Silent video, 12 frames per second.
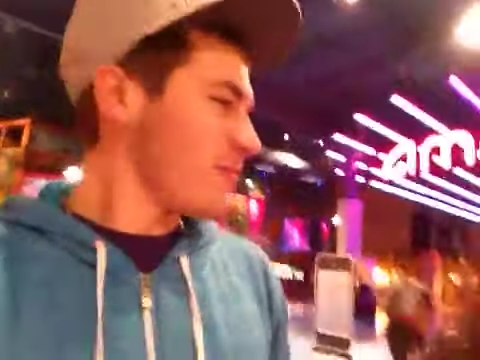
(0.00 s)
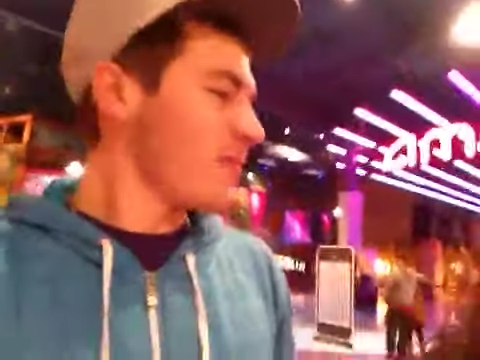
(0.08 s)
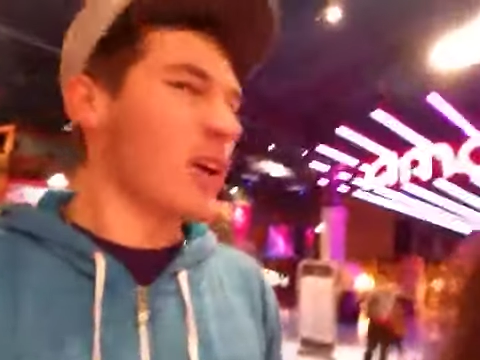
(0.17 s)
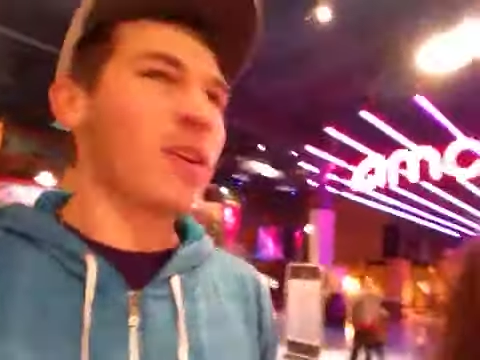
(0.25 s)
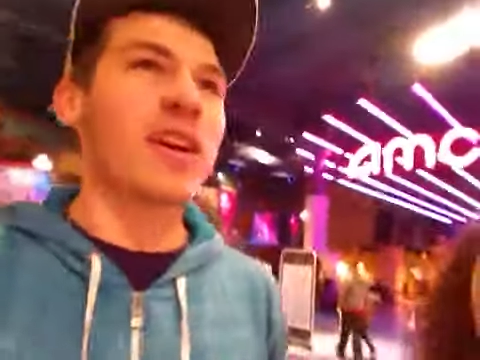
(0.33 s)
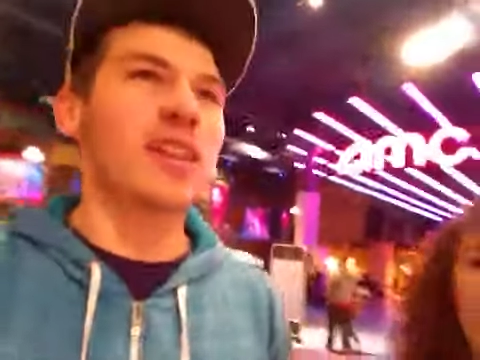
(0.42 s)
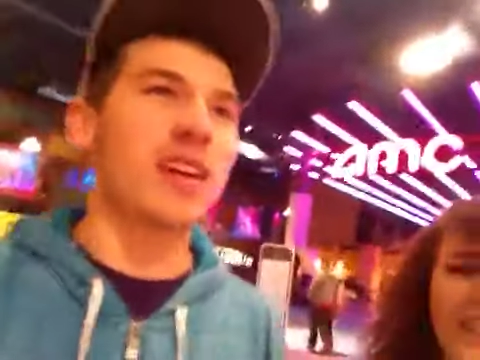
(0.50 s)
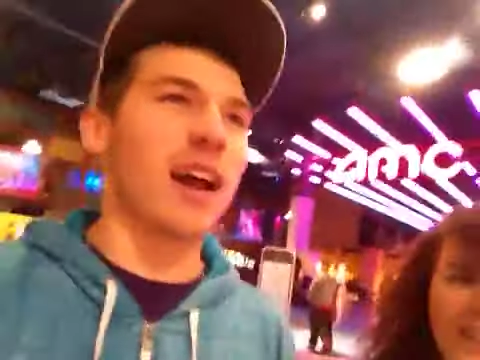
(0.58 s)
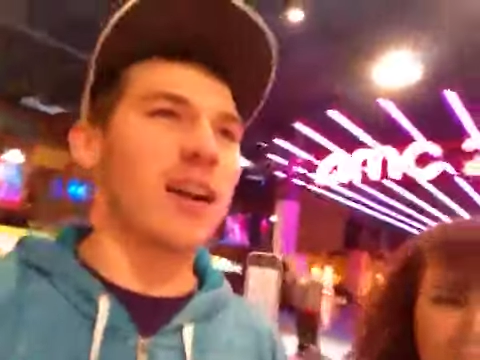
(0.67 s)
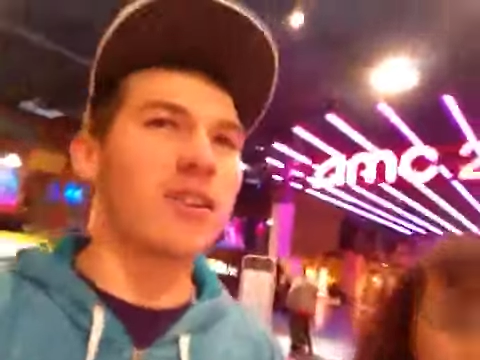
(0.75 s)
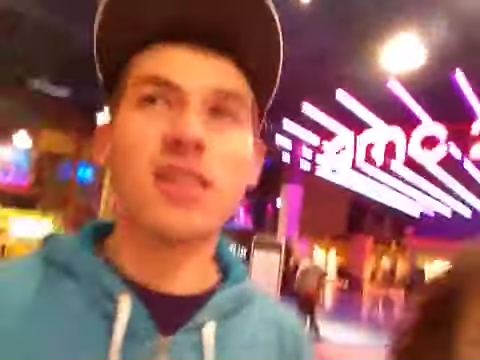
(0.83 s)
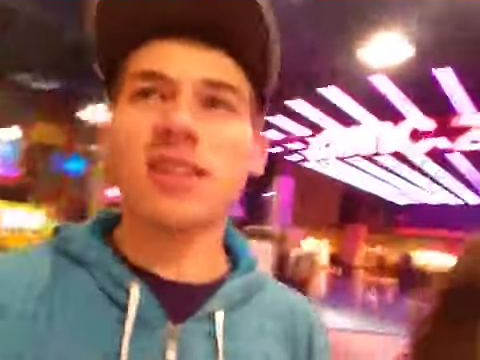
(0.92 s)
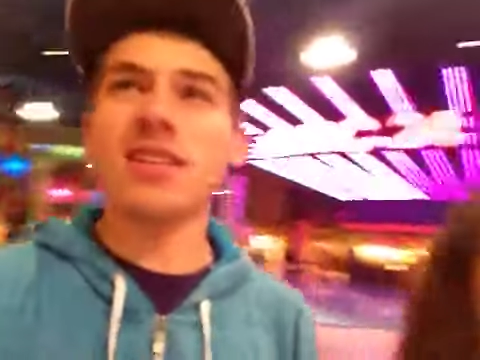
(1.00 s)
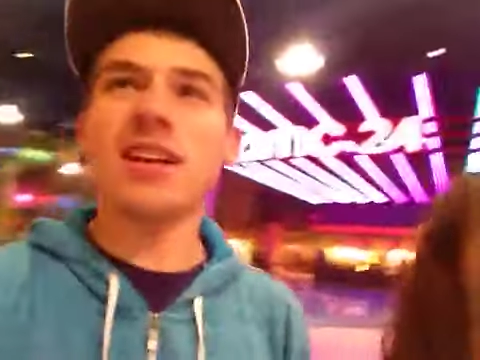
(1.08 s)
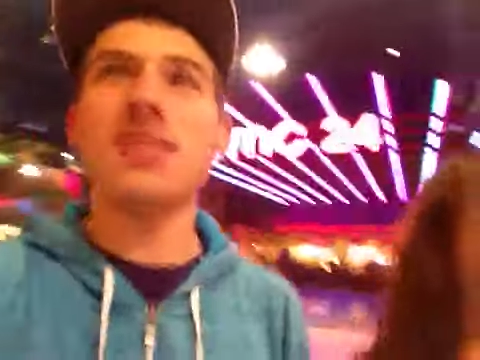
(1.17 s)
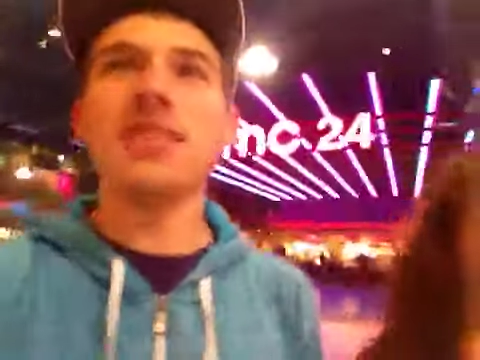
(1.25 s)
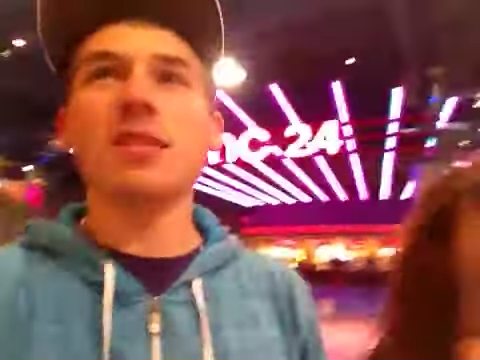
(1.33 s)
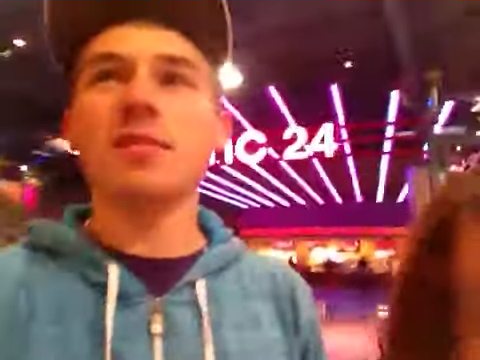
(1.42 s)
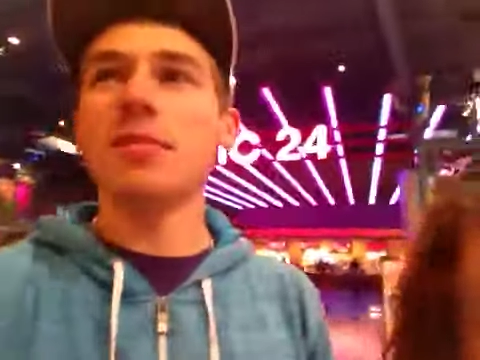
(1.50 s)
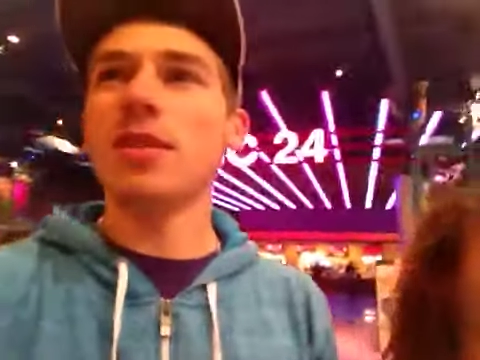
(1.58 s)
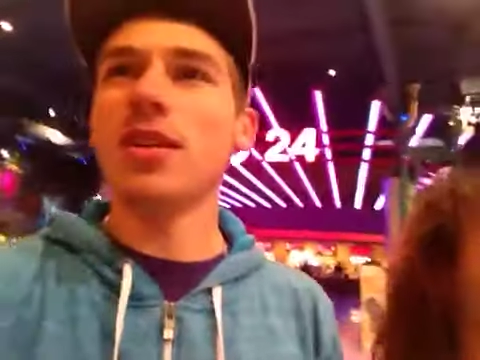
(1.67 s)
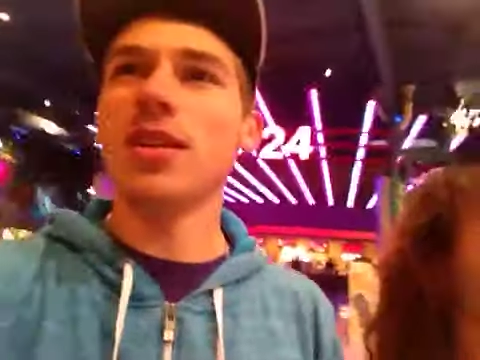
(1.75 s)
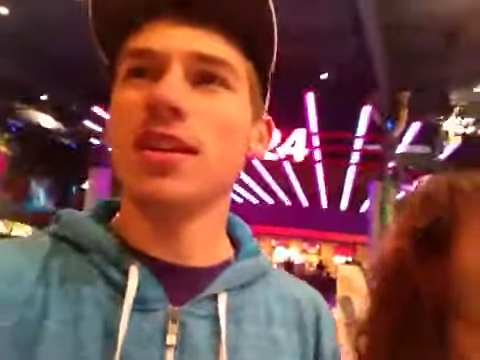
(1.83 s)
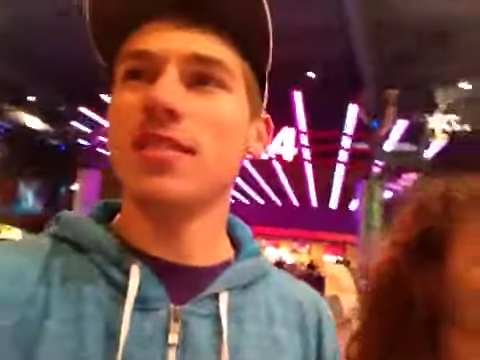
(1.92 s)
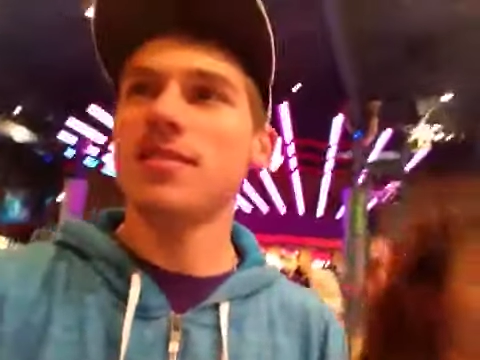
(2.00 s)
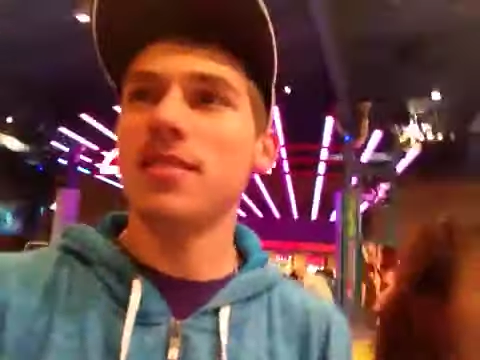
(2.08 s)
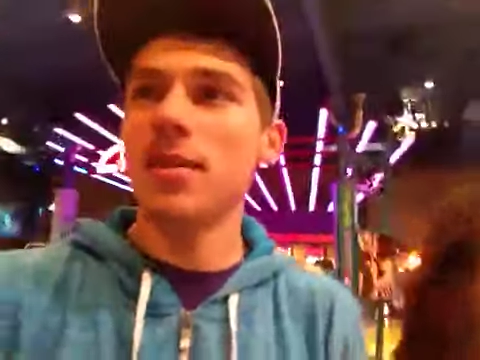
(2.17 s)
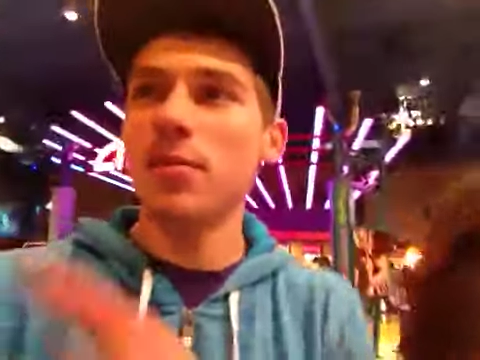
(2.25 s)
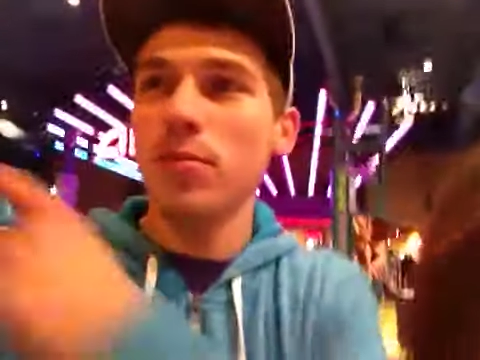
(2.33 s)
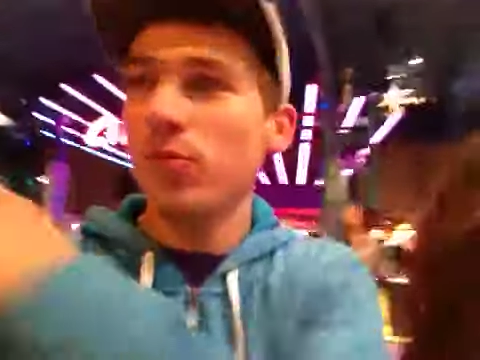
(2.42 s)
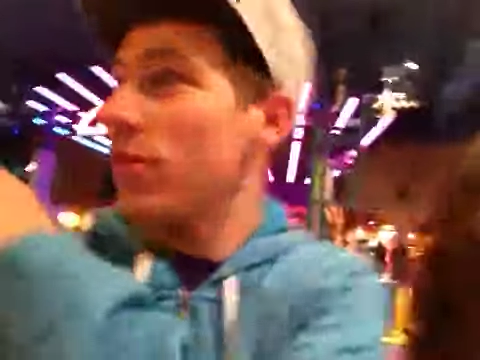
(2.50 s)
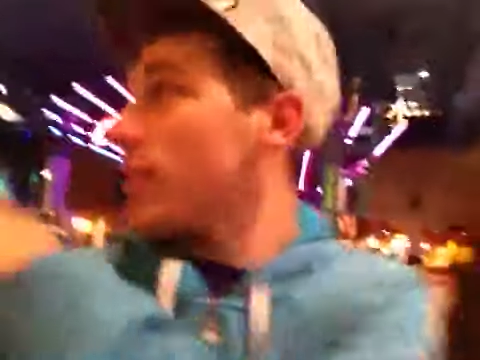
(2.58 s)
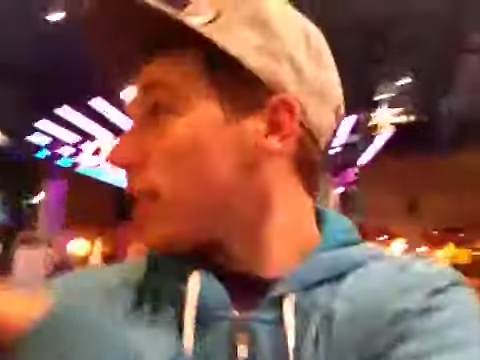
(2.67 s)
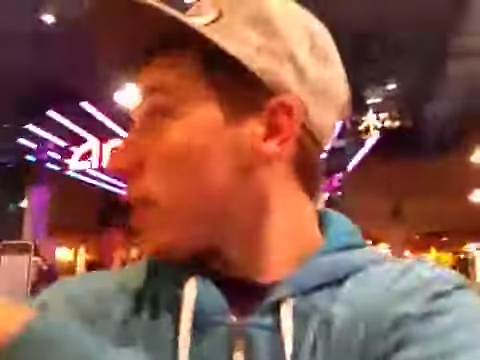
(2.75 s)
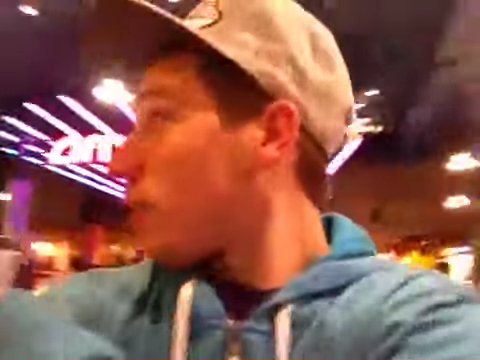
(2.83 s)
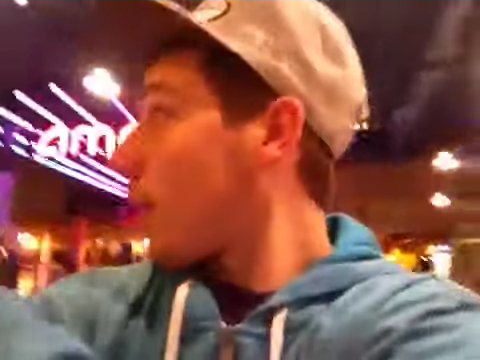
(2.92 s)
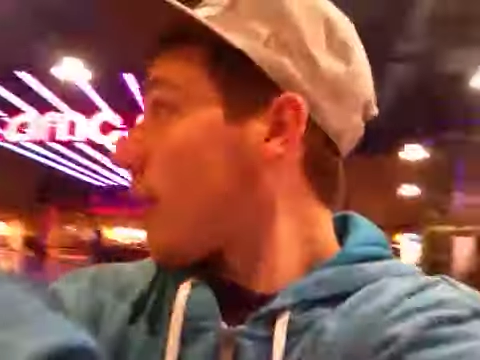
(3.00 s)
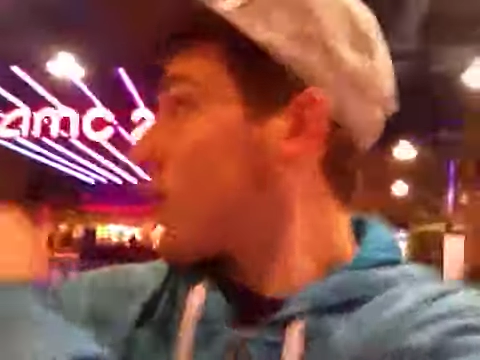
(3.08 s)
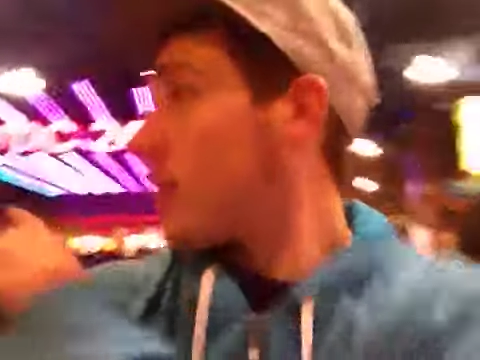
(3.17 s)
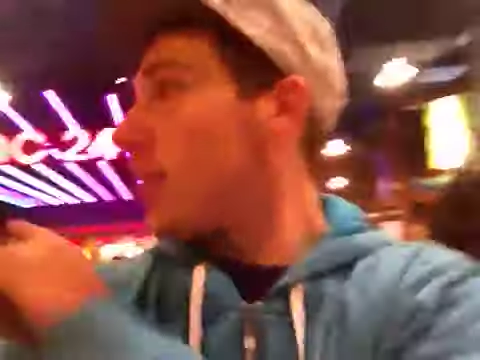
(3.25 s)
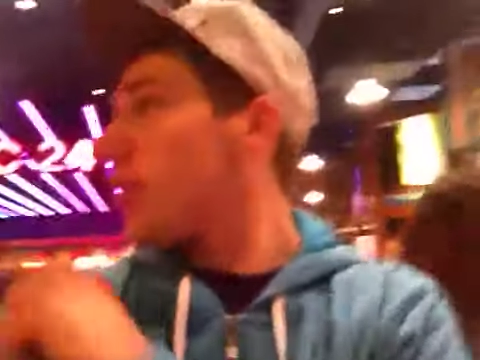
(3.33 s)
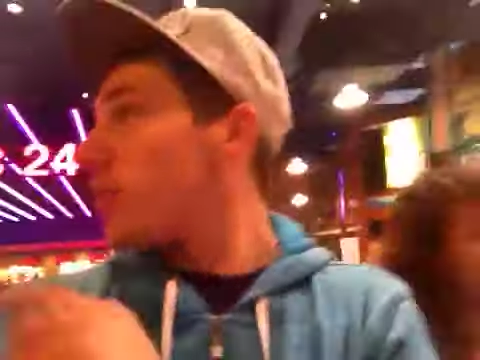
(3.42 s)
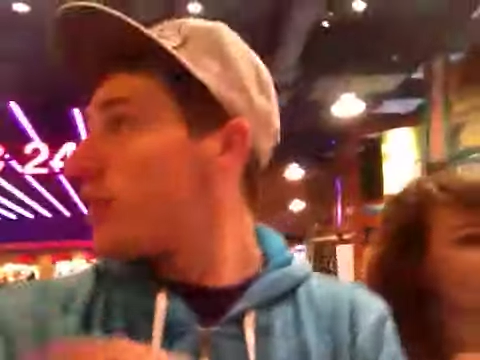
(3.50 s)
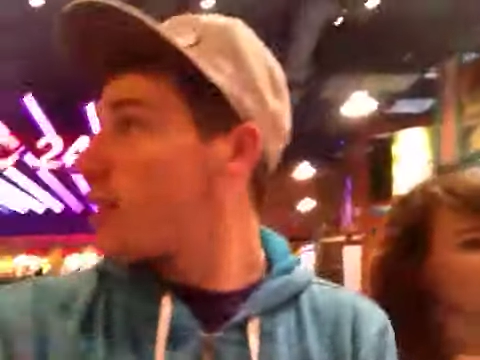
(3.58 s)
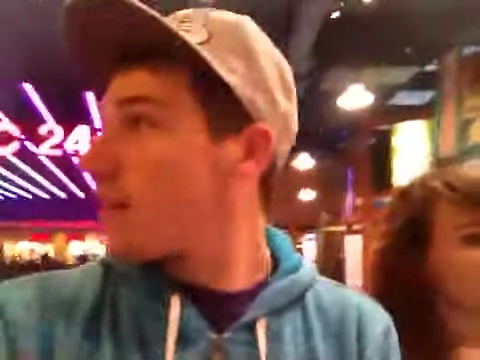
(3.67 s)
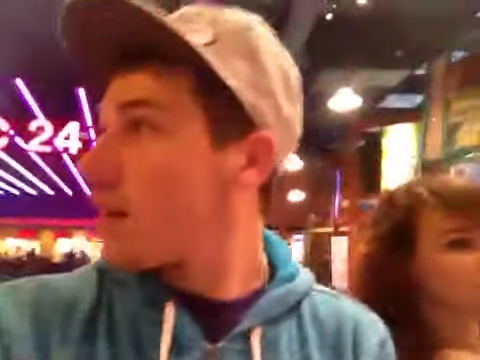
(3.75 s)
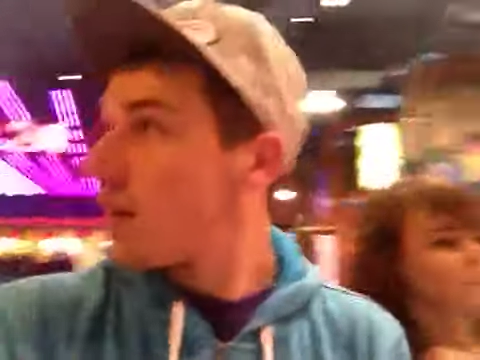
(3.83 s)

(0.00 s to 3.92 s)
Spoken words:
No, it's not Cinnabon. It's something around here that...